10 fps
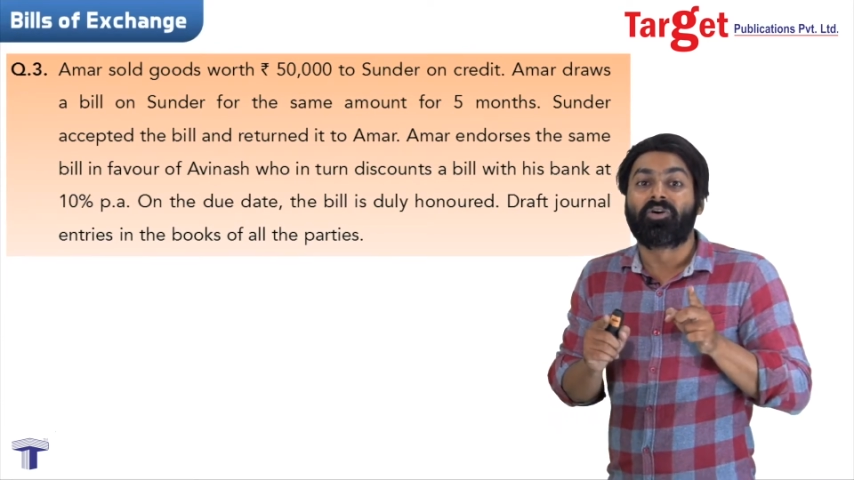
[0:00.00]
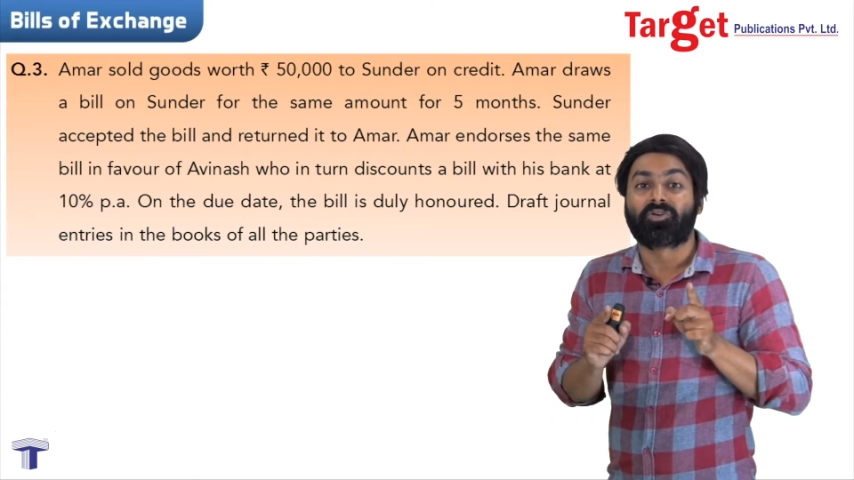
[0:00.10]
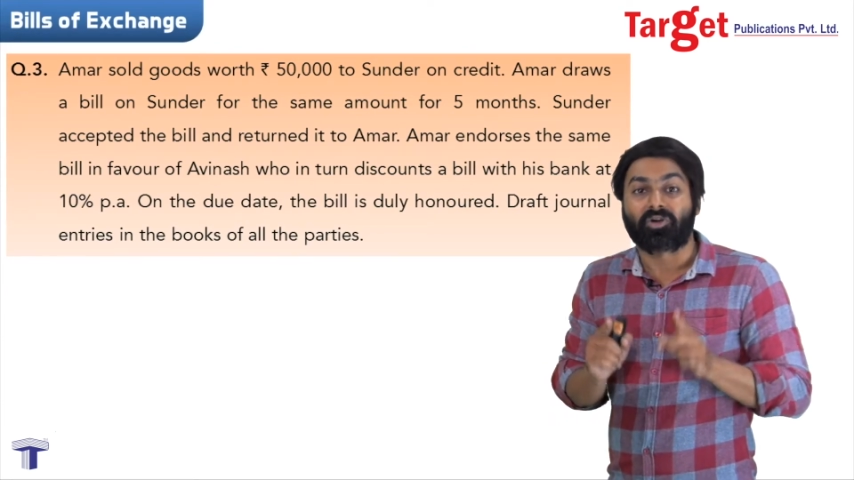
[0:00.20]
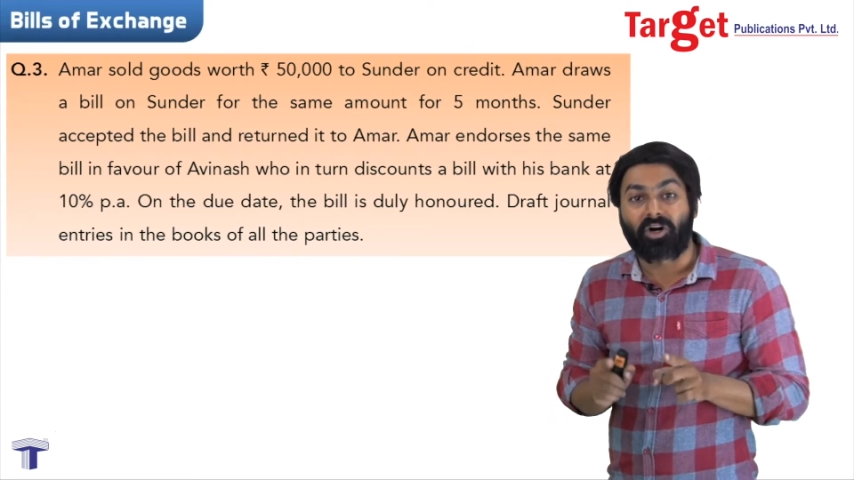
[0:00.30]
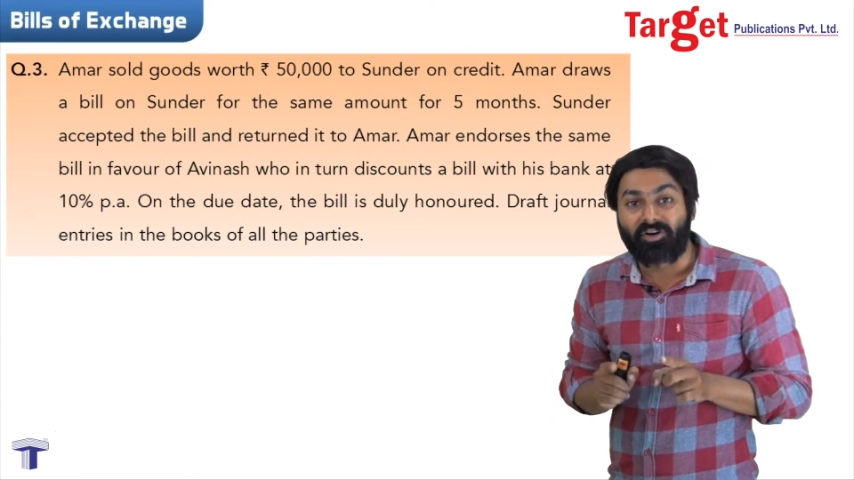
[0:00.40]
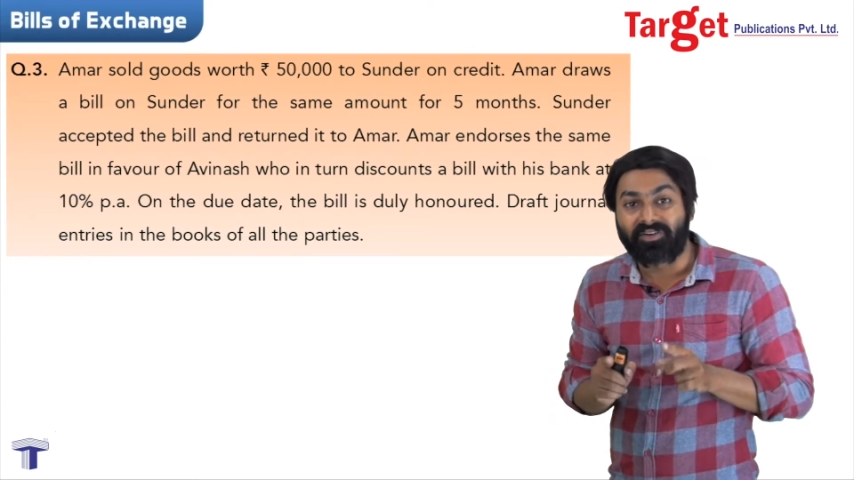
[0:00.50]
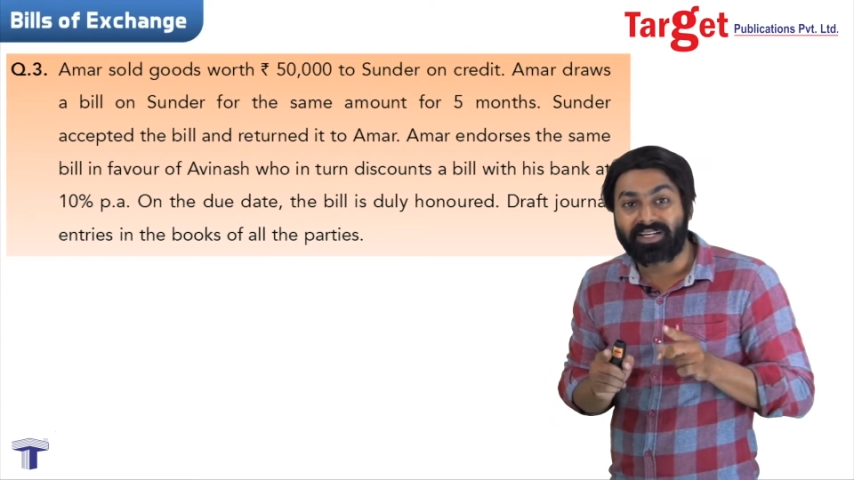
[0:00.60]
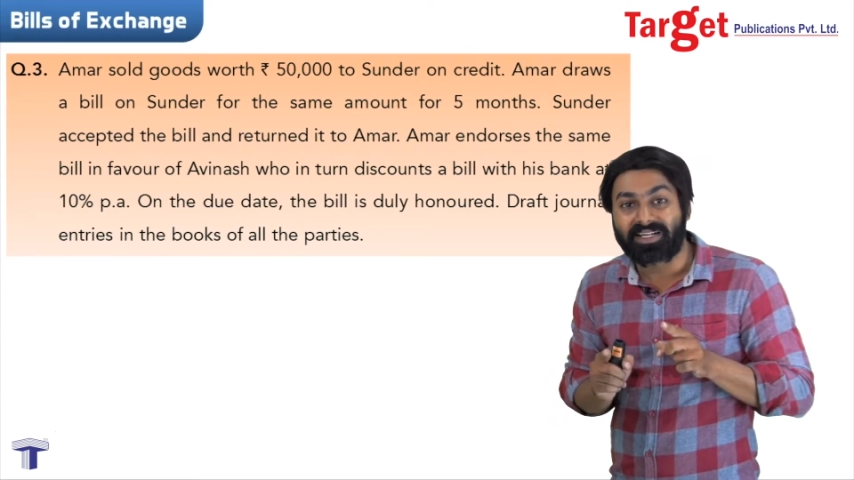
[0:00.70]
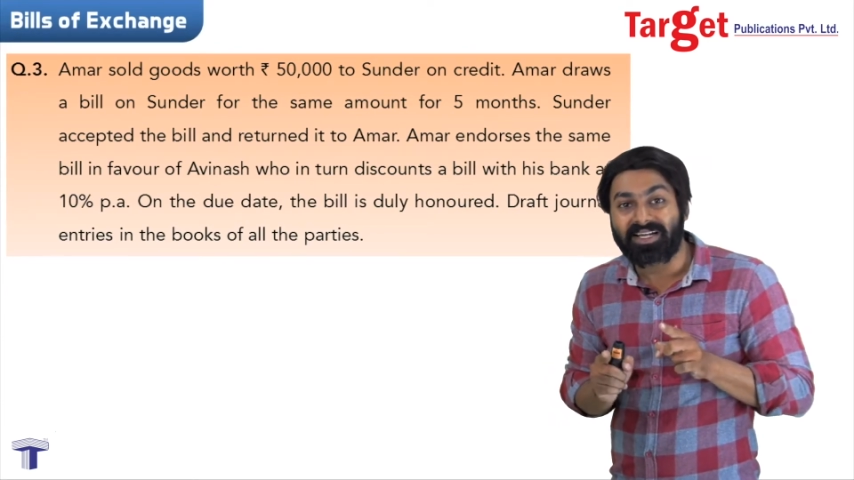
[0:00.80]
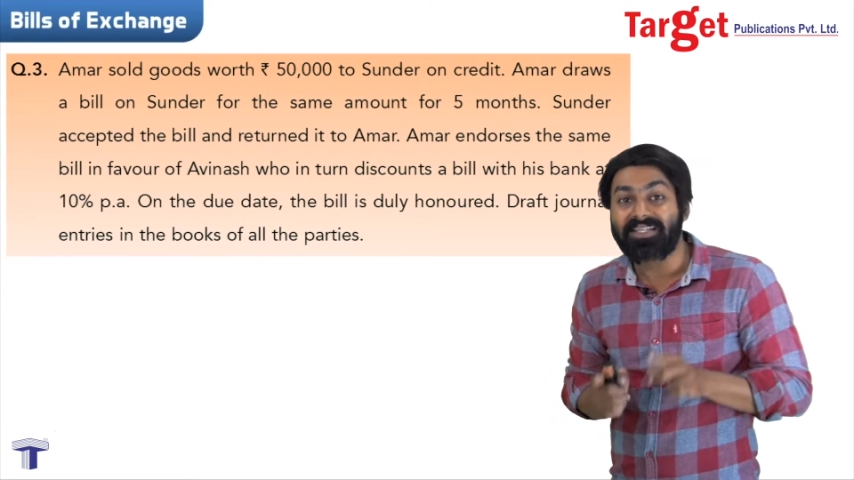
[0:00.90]

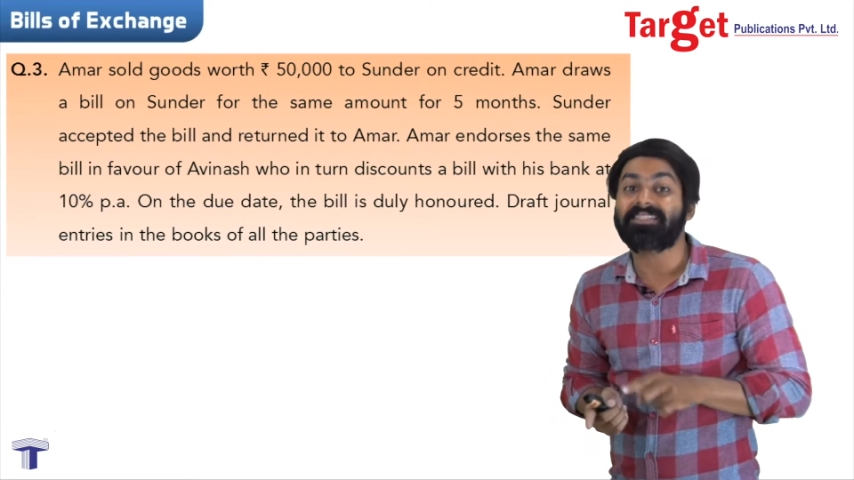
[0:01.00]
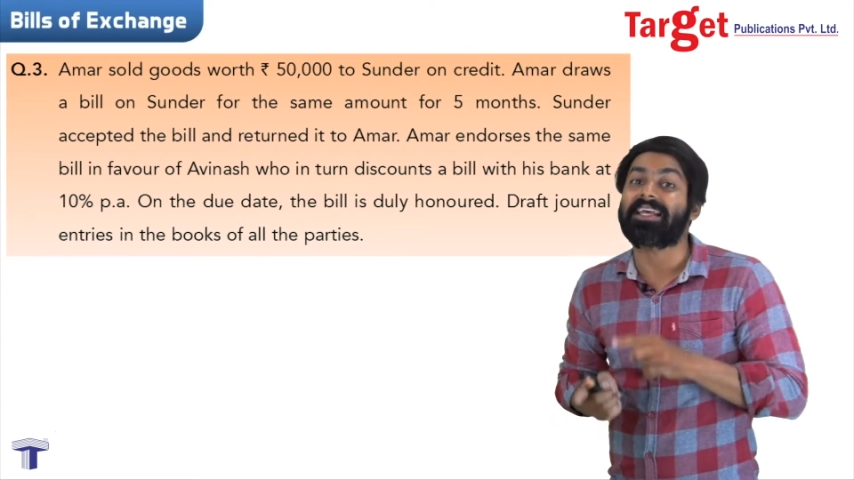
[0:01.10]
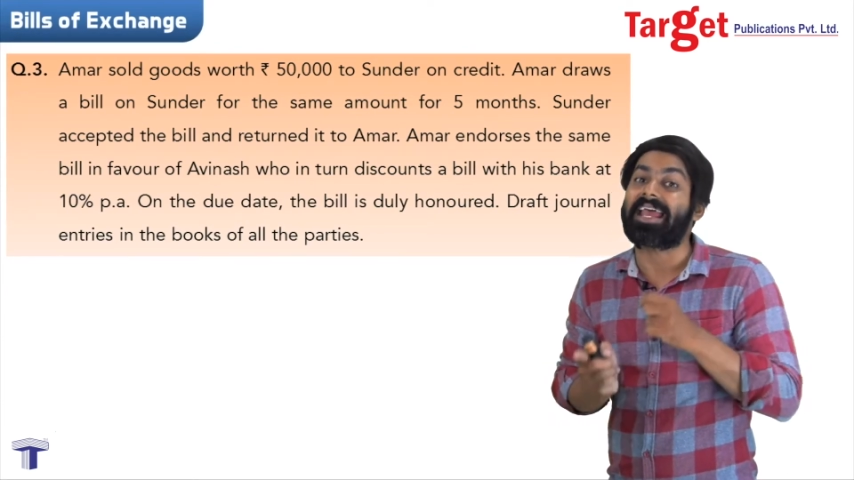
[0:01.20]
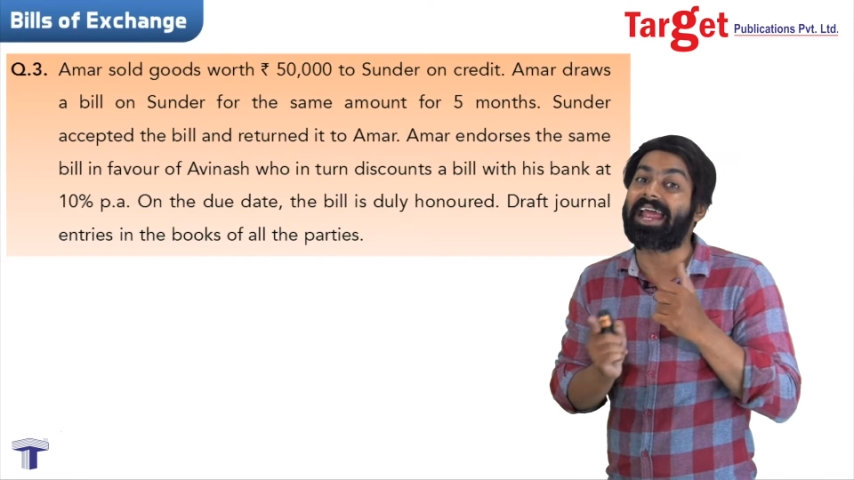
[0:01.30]
Drawer is